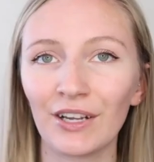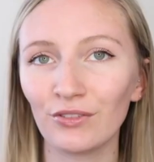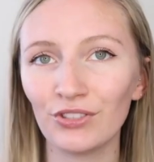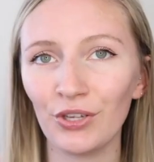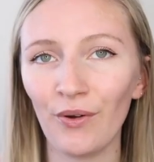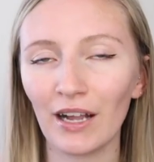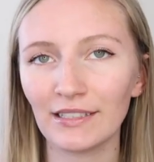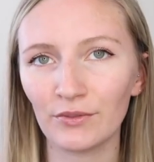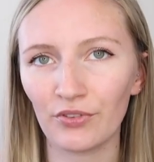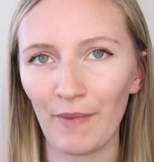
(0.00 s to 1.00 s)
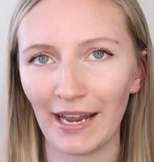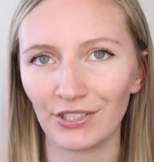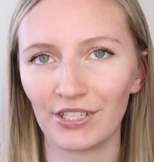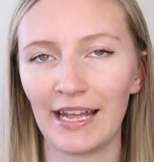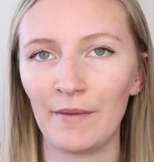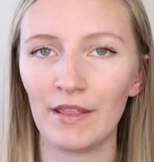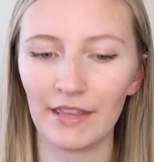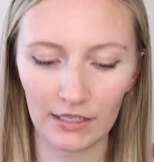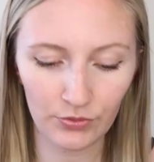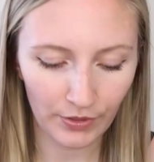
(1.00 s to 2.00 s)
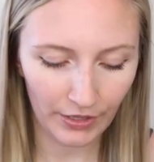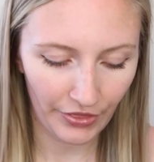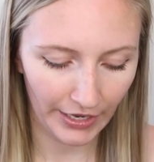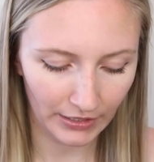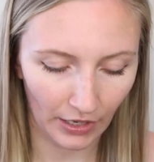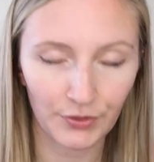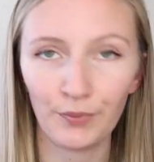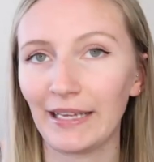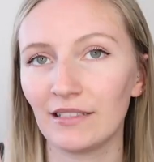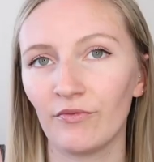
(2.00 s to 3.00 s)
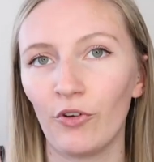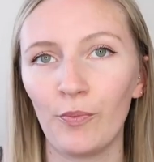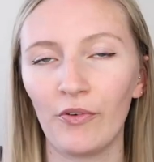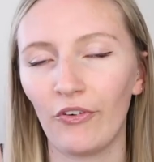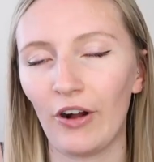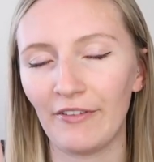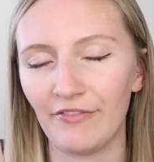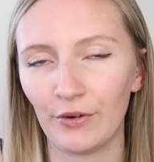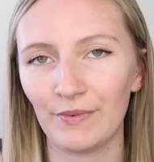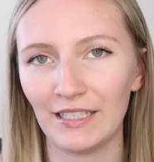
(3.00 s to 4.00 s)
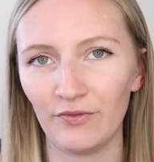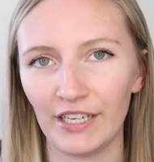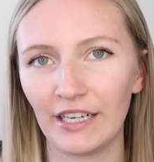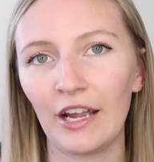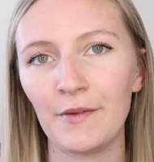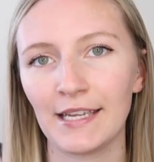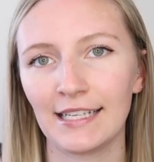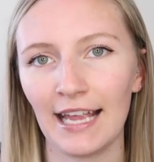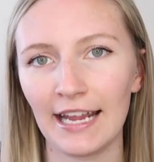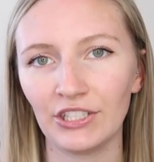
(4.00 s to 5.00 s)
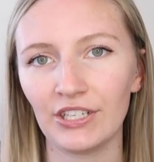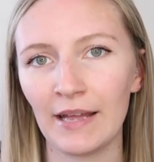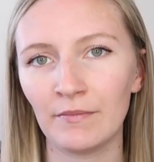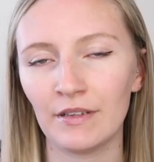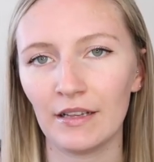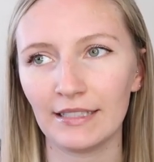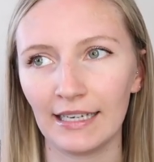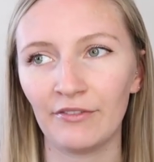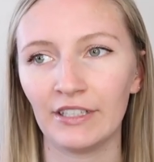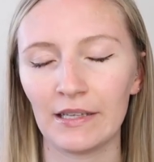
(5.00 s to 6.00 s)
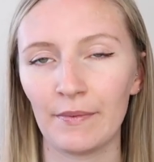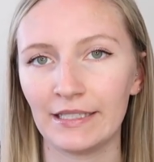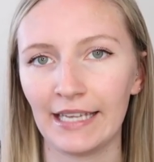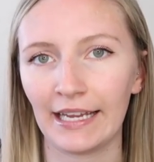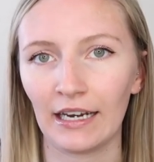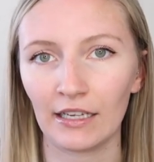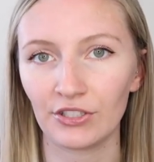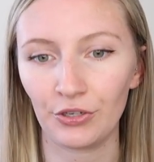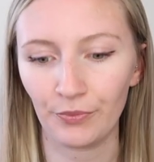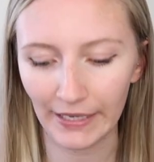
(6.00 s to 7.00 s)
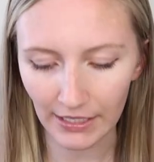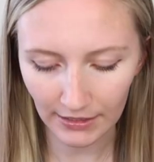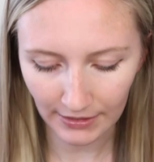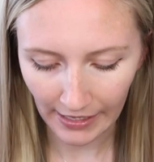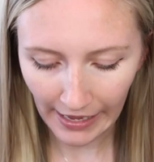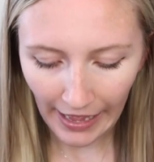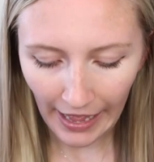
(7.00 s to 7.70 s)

So I got two items from H&M. These were the things that I was waiting for before I filmed this video, because H&M deliveries have been taking like 2 weeks.